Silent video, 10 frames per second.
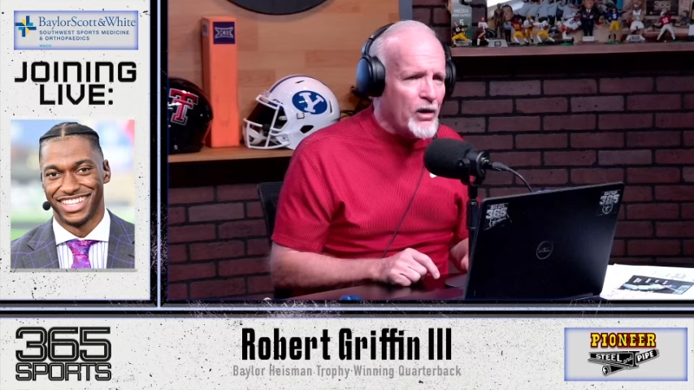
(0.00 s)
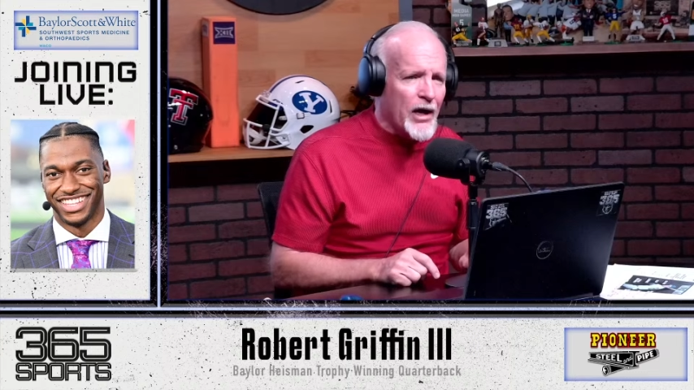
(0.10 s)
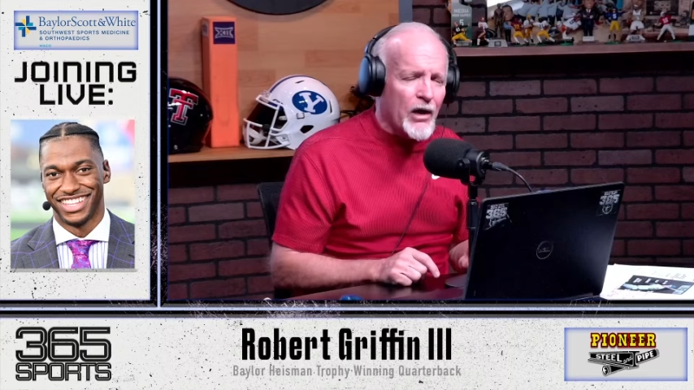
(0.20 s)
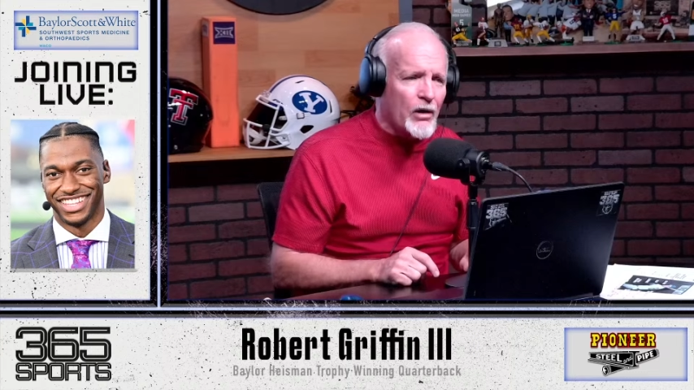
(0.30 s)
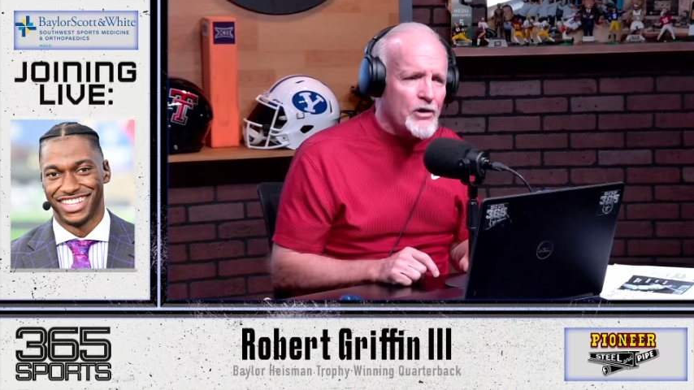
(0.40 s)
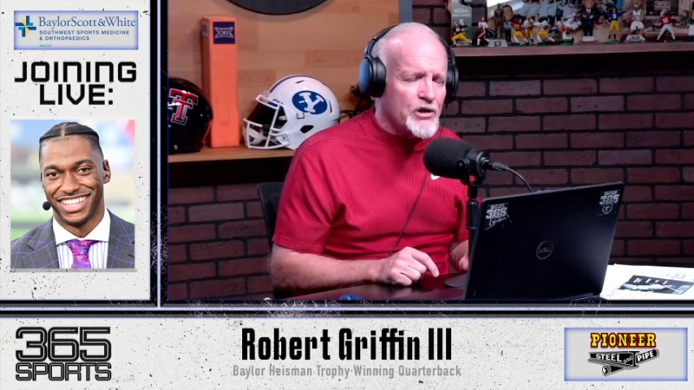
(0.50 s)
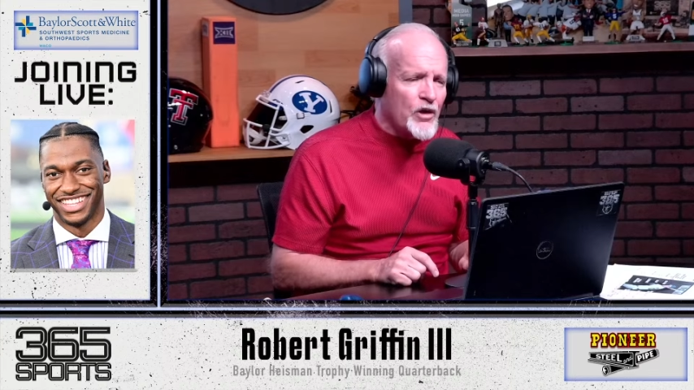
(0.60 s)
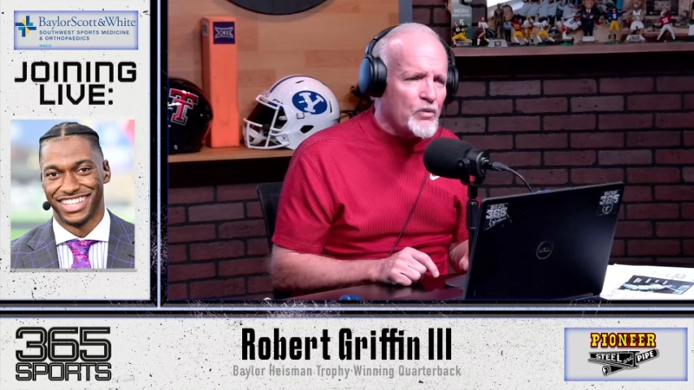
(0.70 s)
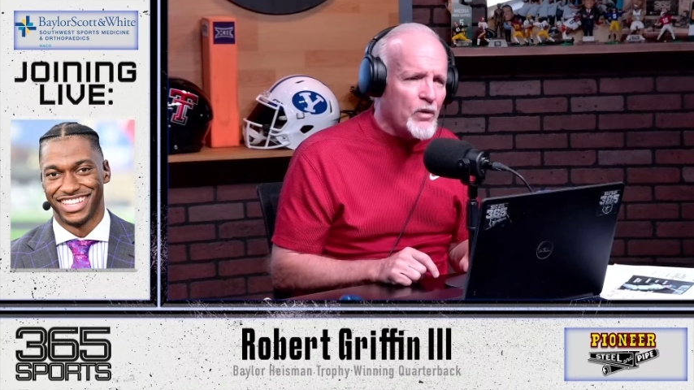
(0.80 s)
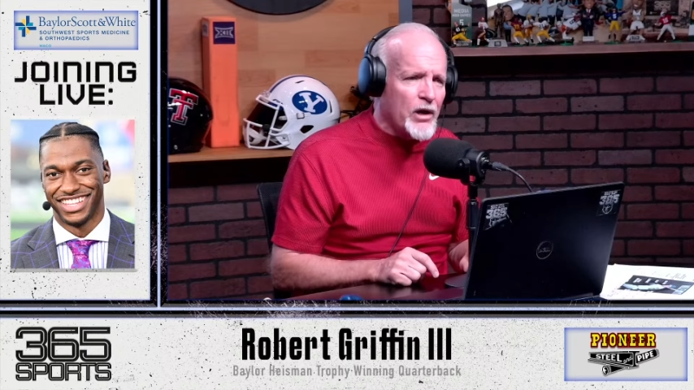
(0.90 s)
Speaker 1: like R G
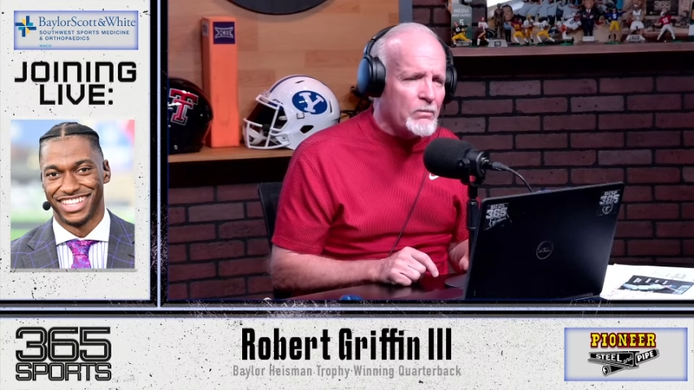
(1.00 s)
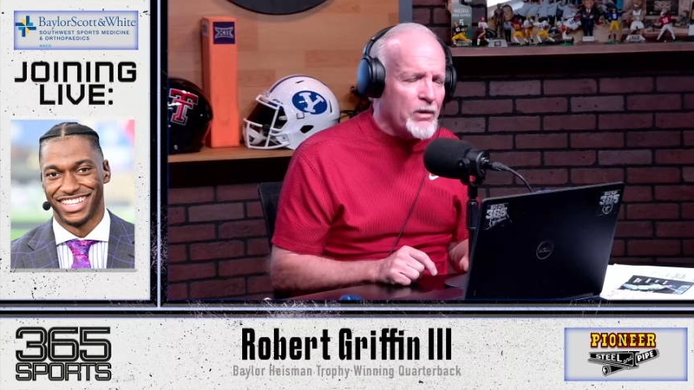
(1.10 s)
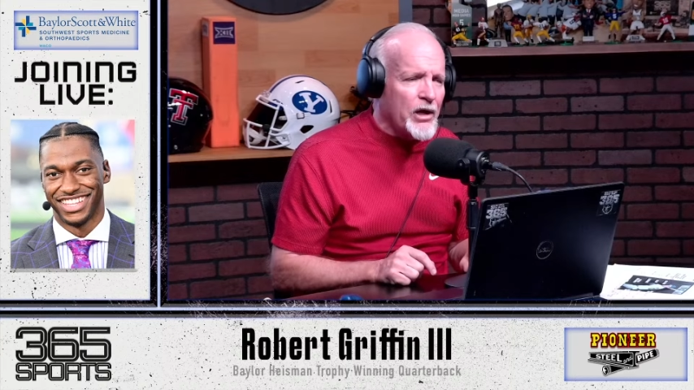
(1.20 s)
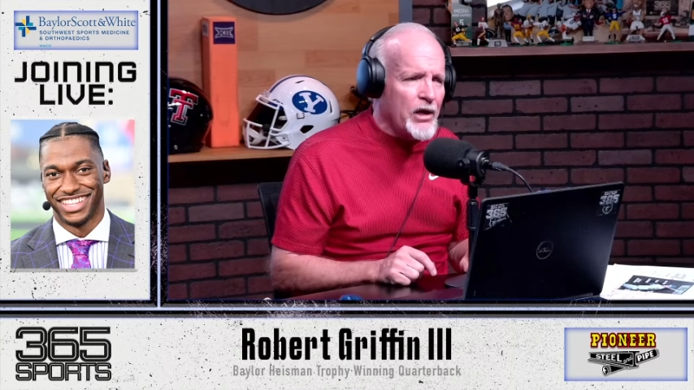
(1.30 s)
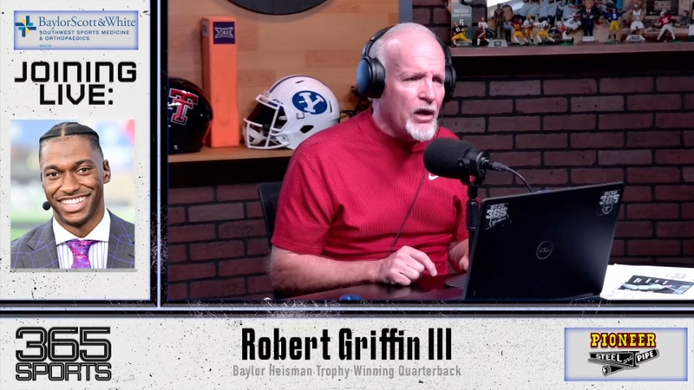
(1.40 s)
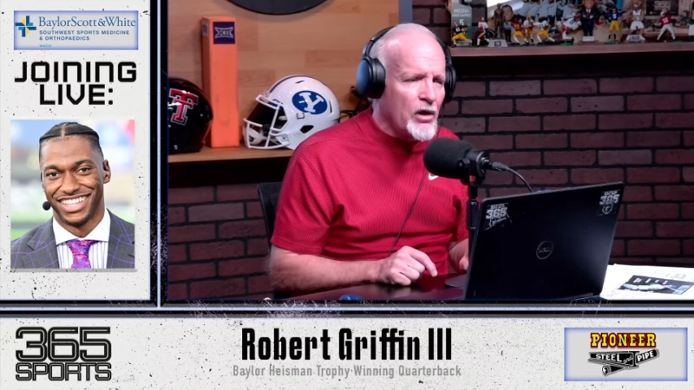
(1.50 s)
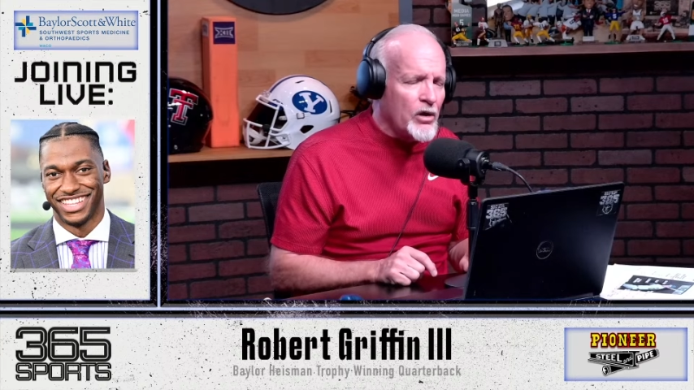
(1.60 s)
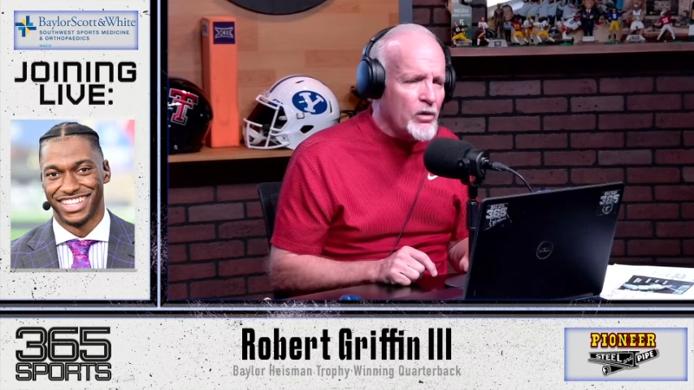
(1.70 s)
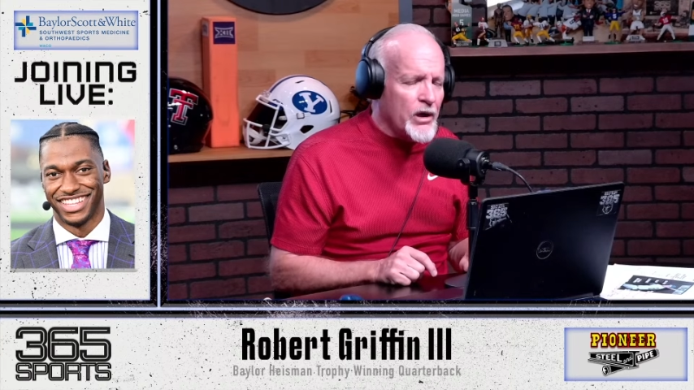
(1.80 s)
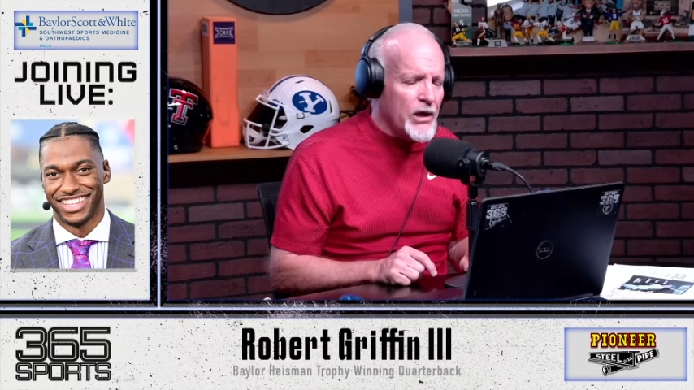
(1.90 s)
three and be
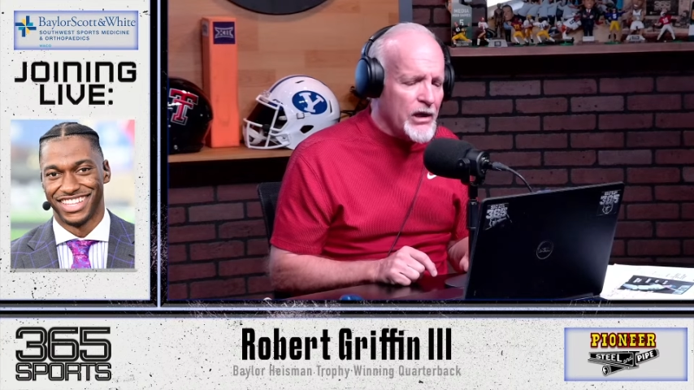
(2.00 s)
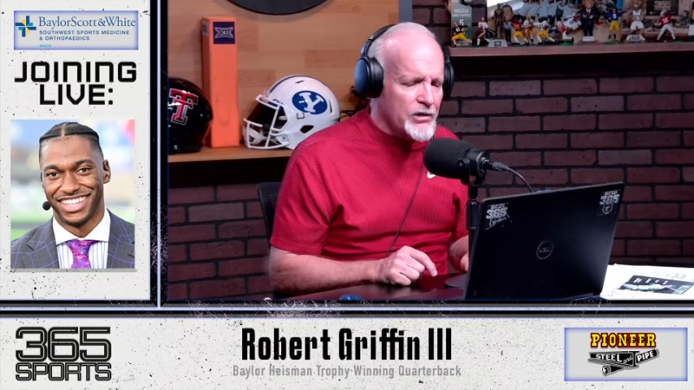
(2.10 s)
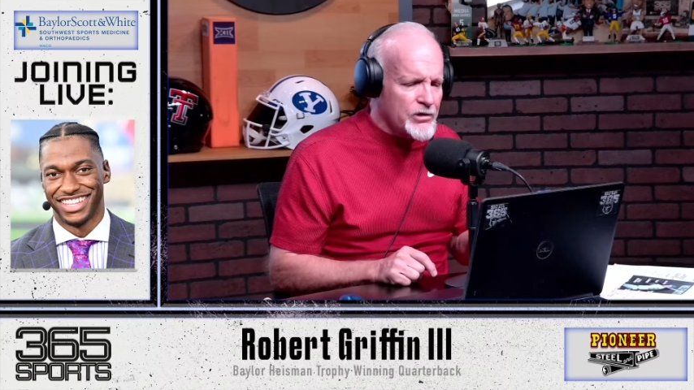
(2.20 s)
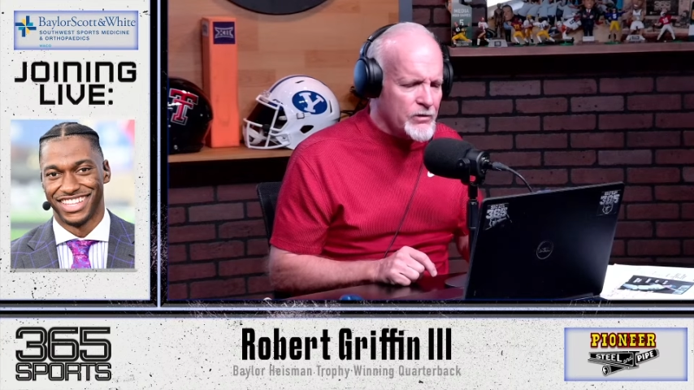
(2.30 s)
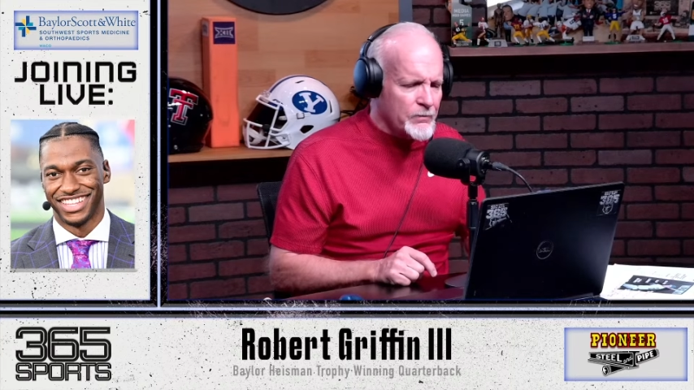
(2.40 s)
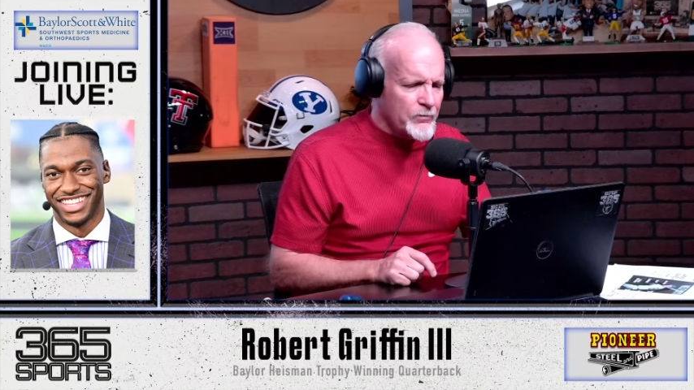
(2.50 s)
who he is?